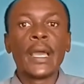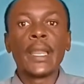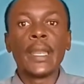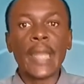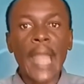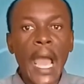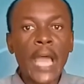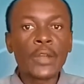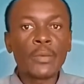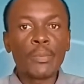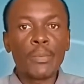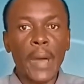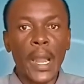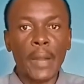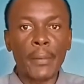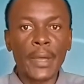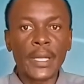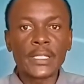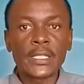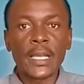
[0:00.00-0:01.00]

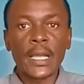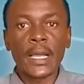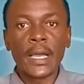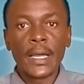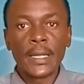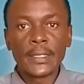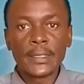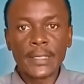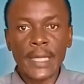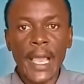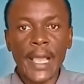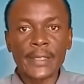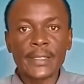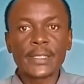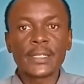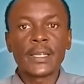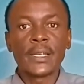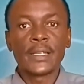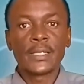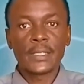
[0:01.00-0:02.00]
non-parametric
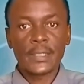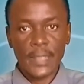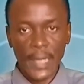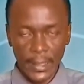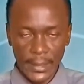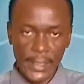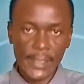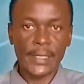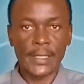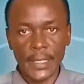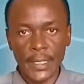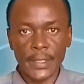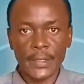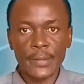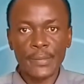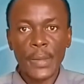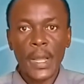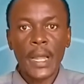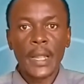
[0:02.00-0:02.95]
test statistics.